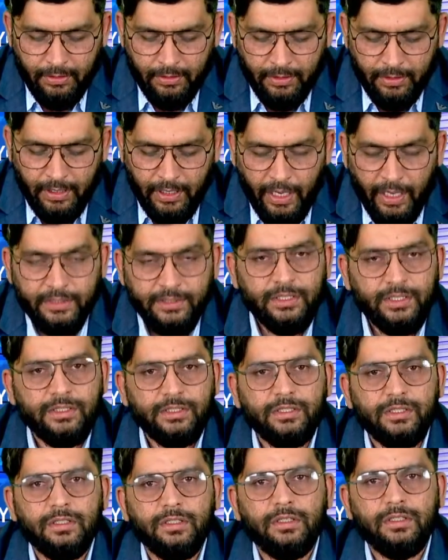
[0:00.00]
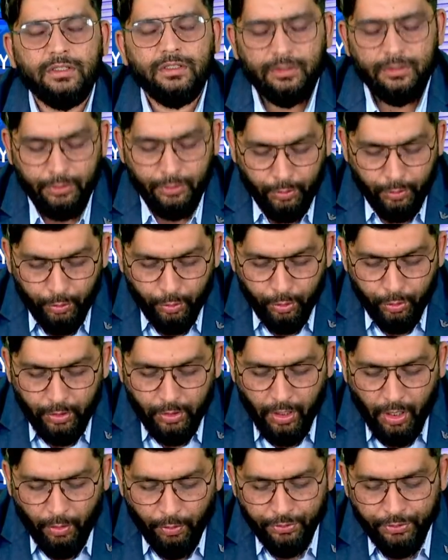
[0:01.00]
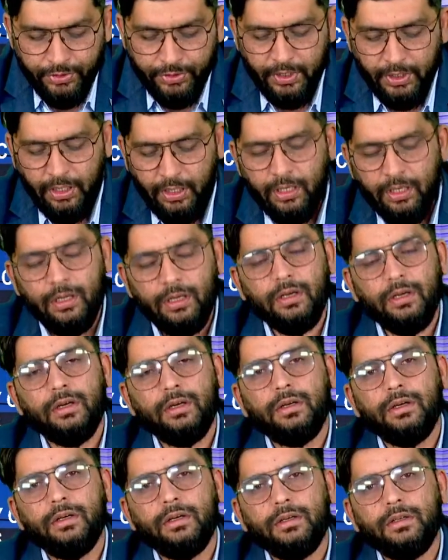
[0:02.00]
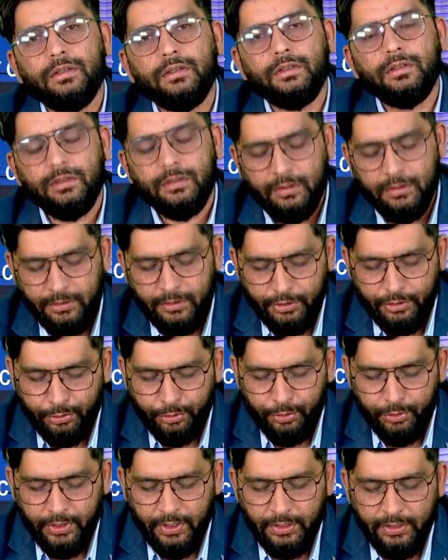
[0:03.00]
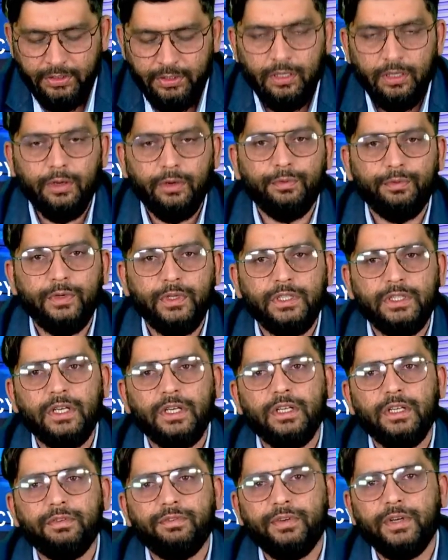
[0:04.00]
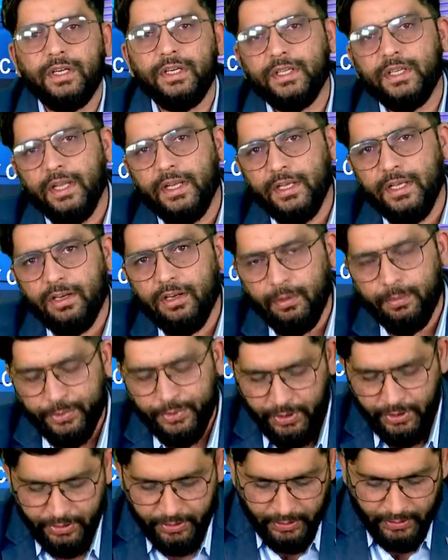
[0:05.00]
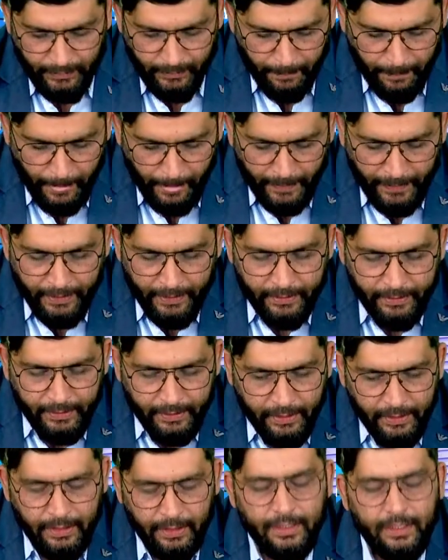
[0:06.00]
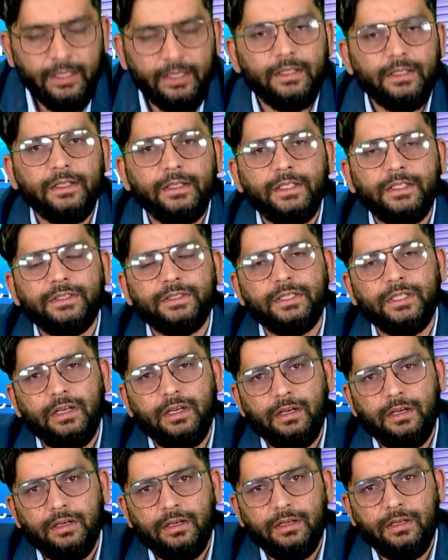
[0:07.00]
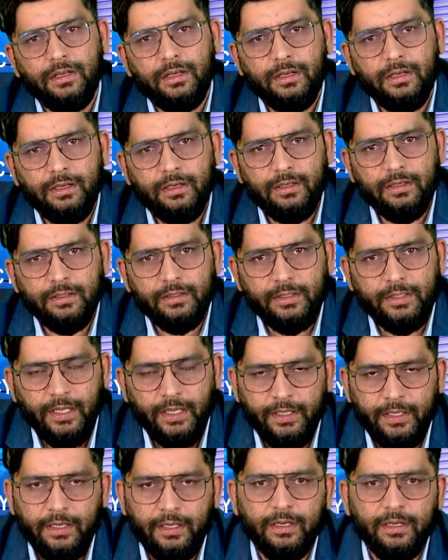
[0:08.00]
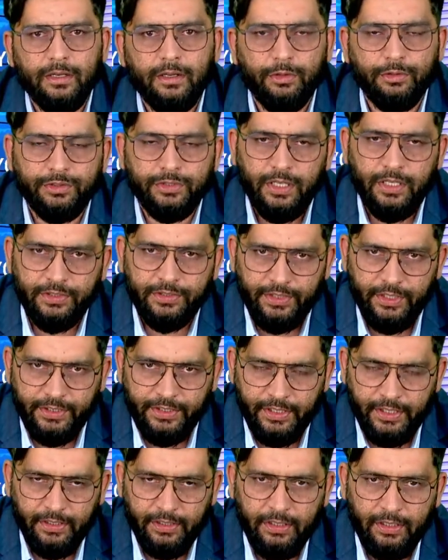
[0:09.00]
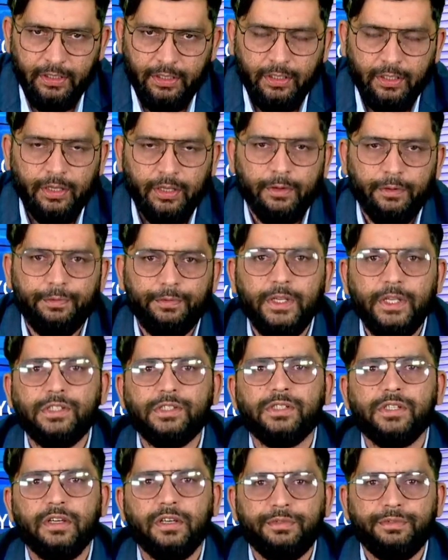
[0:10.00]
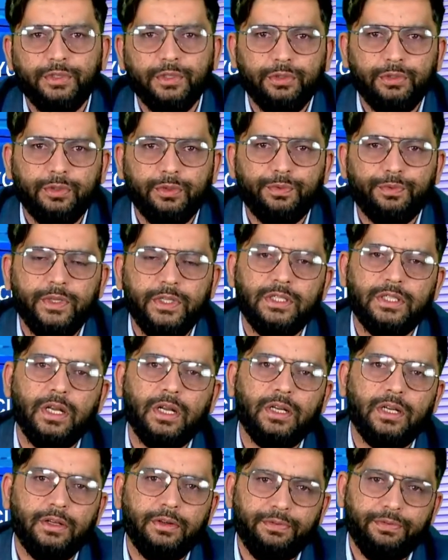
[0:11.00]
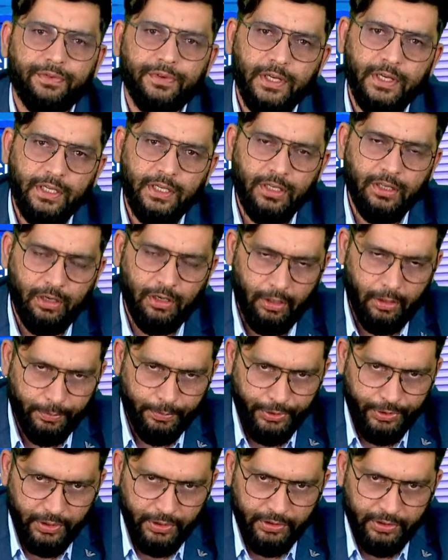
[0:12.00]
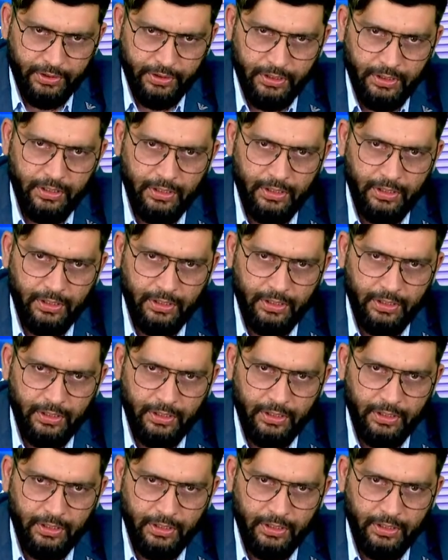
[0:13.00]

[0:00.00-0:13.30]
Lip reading: classes to counsel the students with different career options. Here in this career counseling session, we serve you with different options